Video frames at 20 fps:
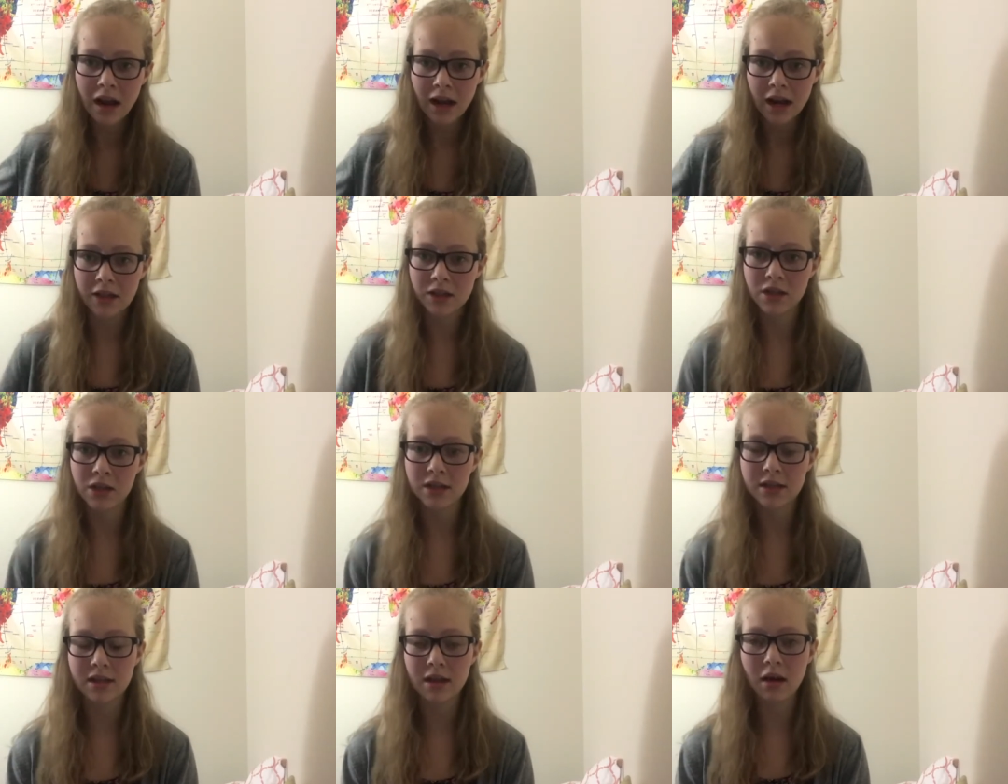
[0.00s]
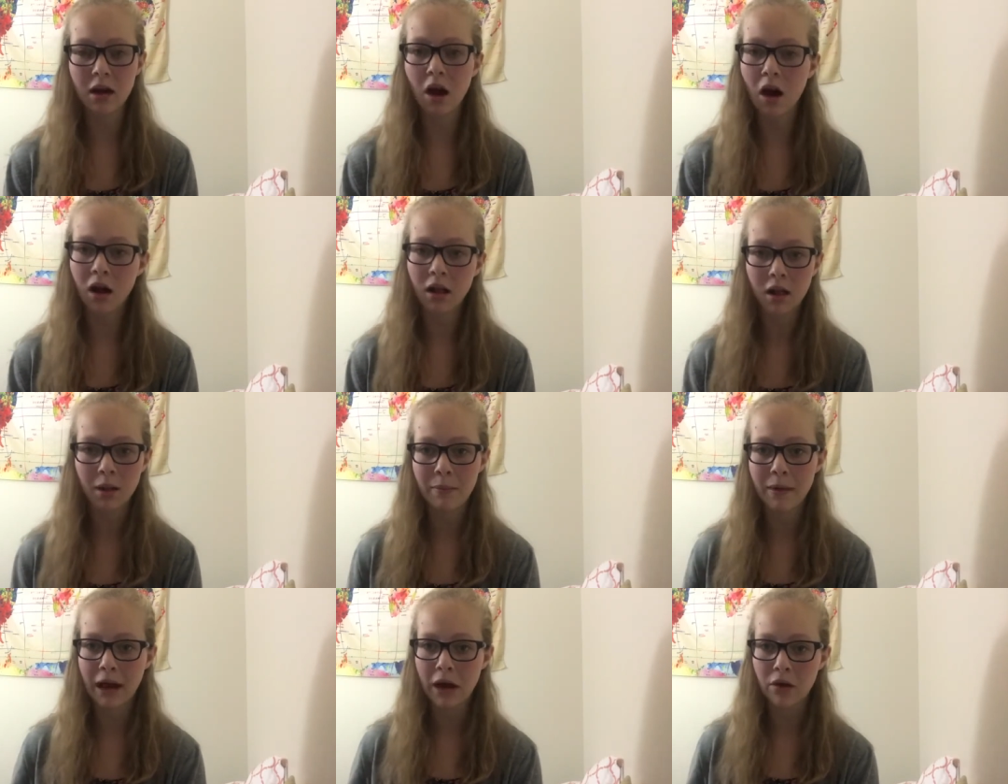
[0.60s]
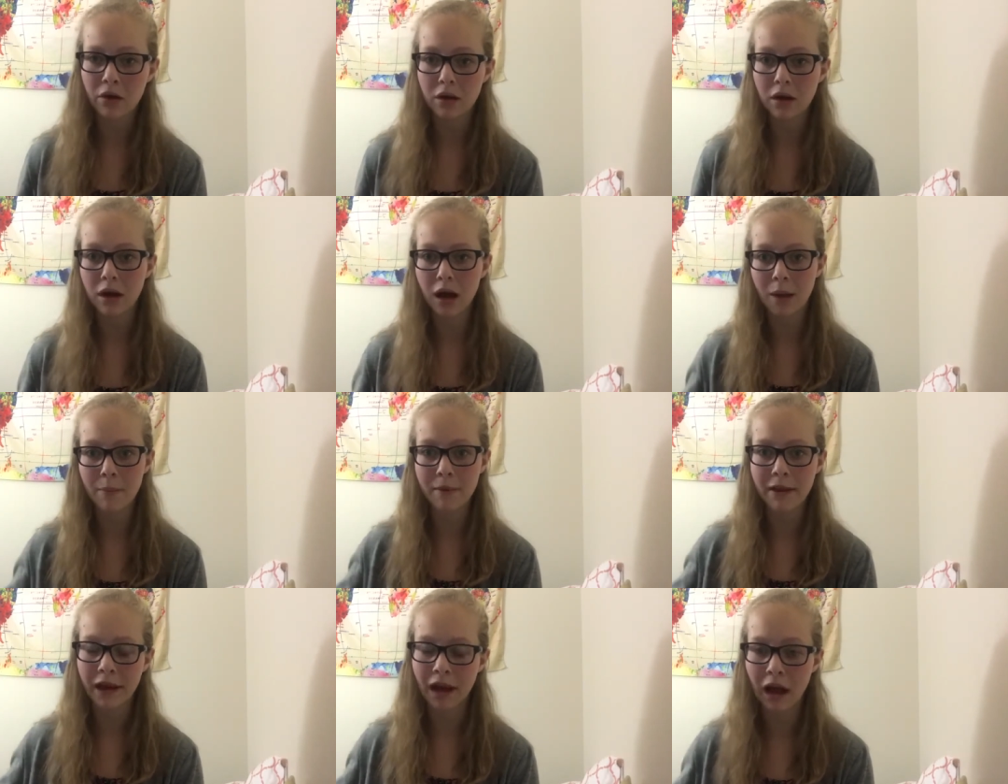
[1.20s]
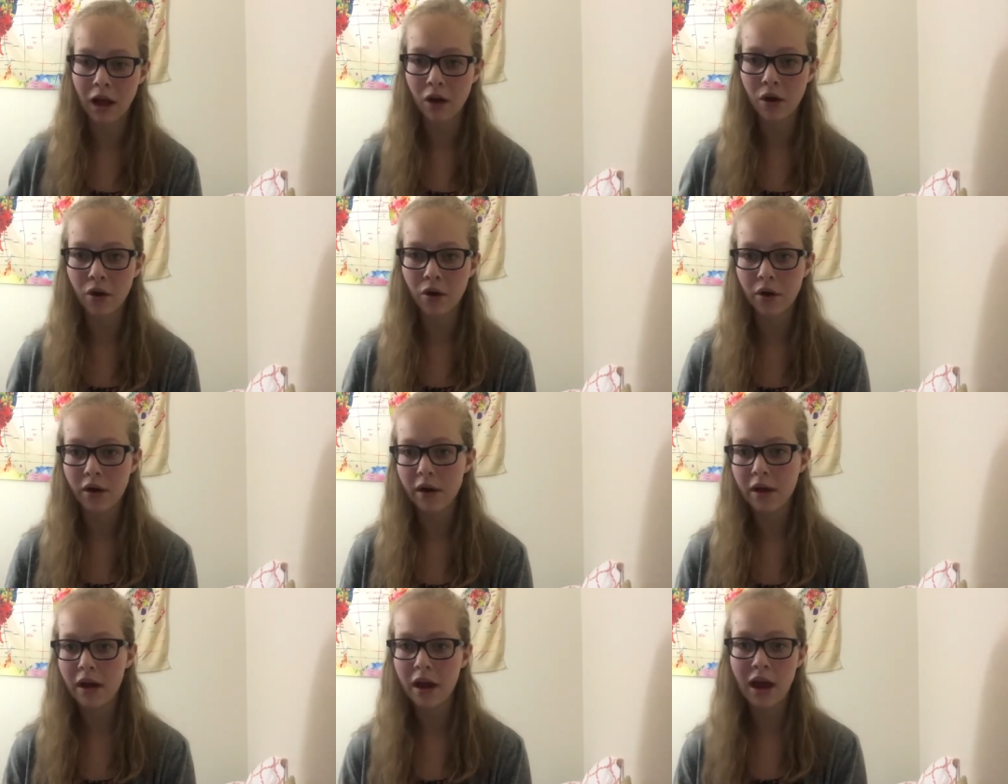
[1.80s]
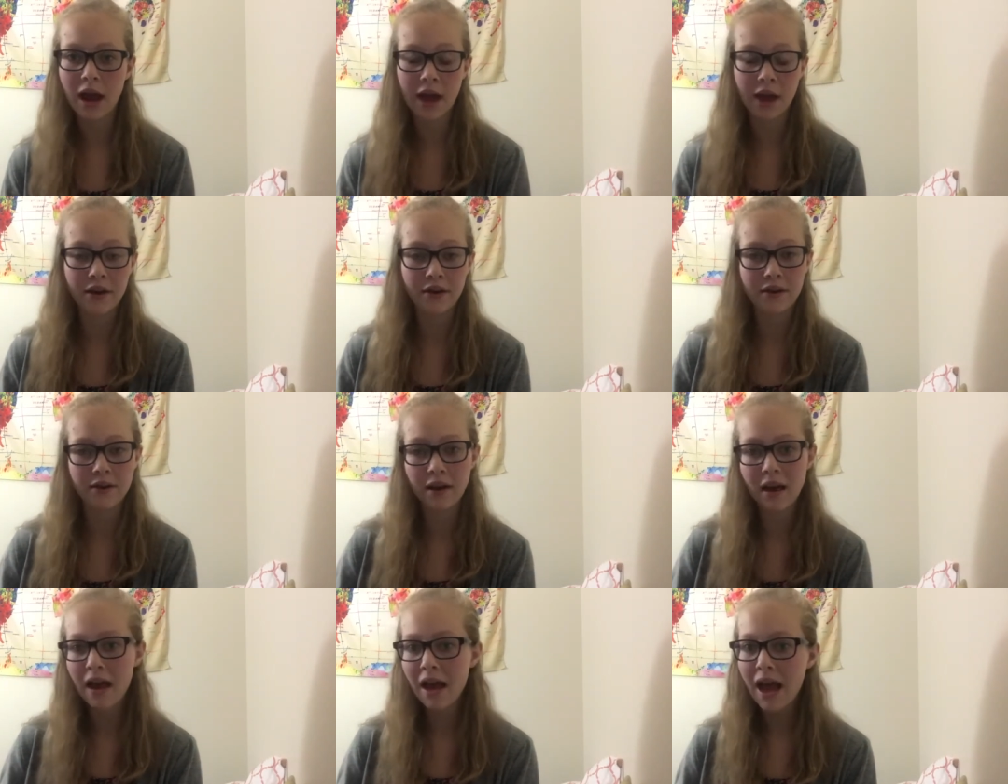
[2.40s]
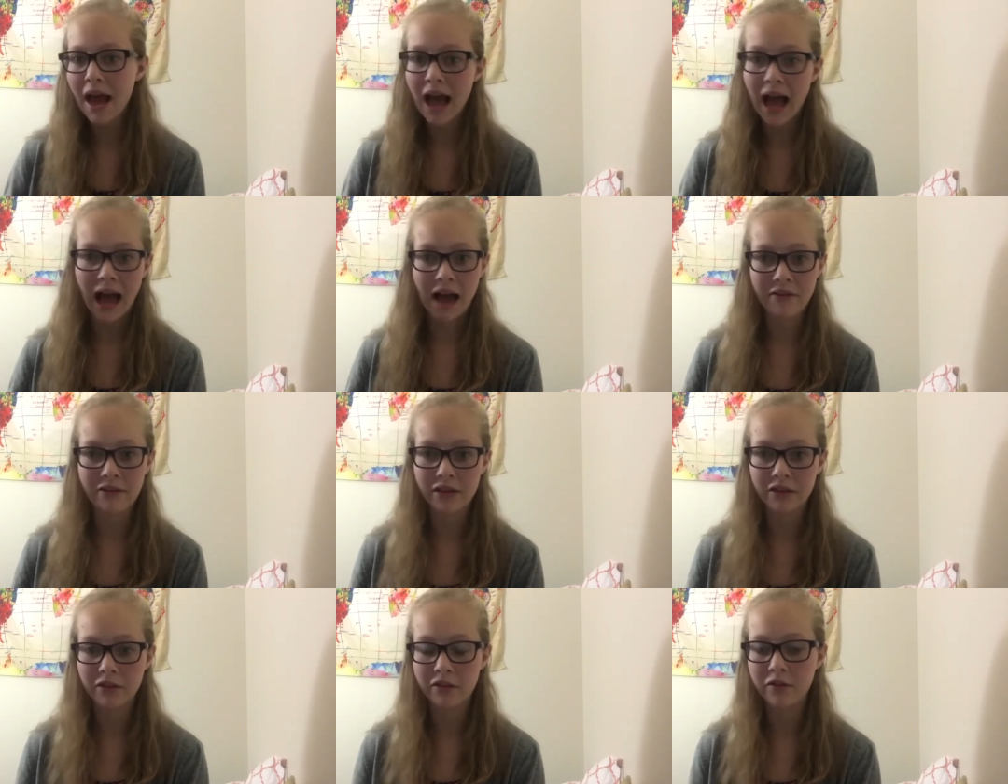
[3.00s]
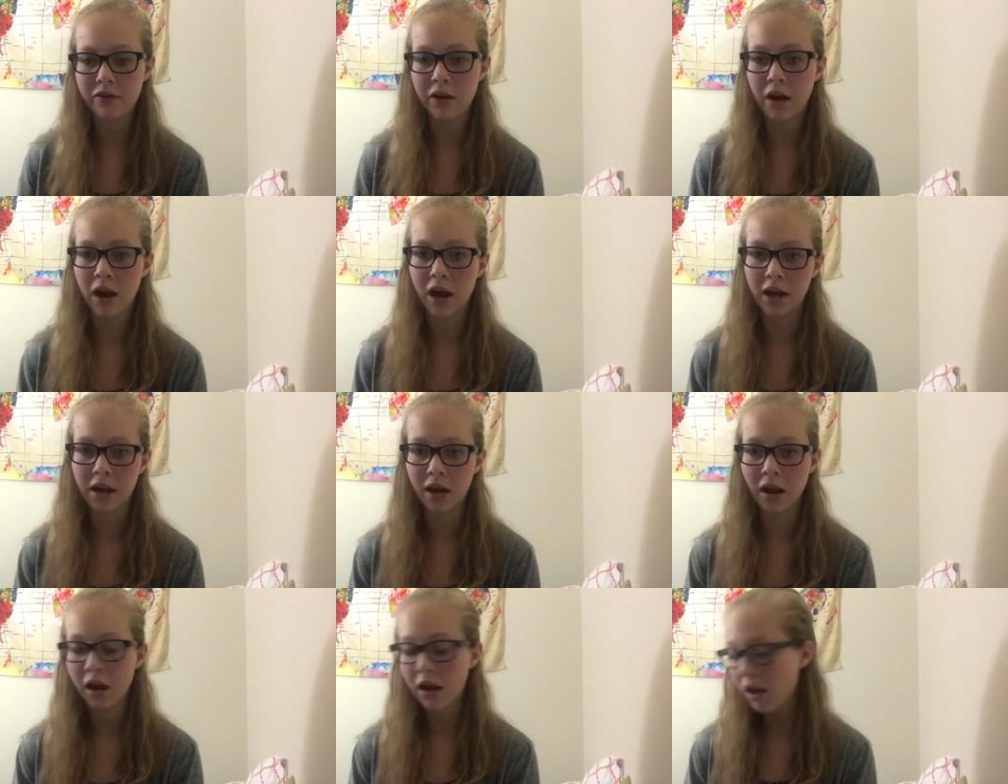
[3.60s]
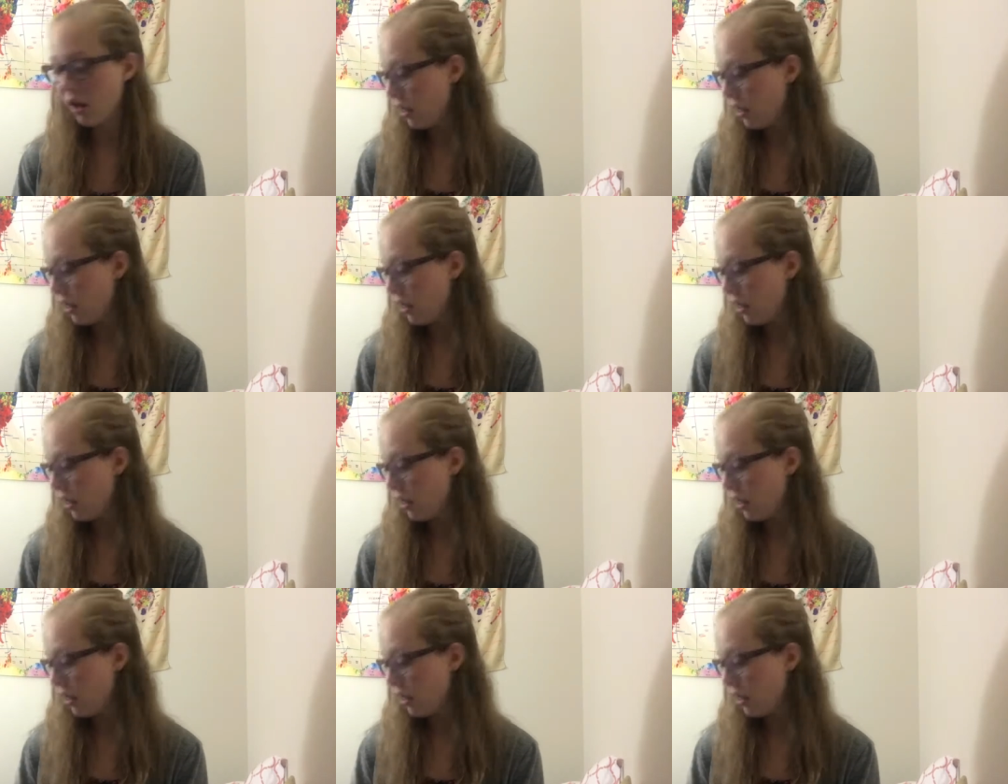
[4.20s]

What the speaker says: It's just all about coming out and having fun.